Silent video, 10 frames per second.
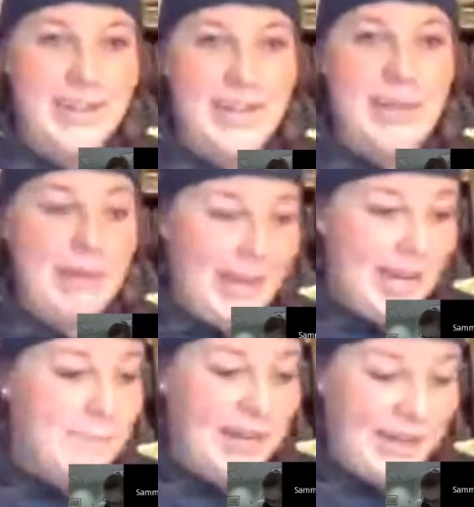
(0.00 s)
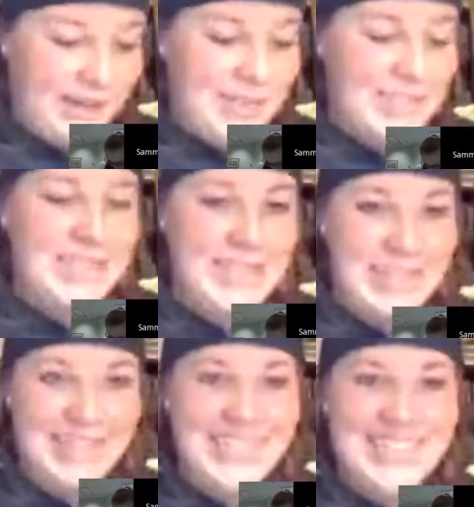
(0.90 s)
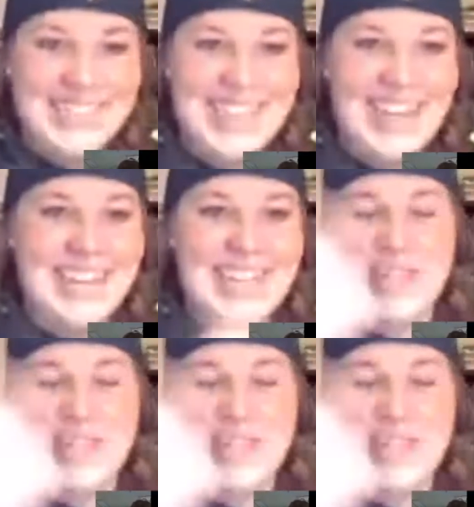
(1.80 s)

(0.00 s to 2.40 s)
in my head, but I have to see it. I can't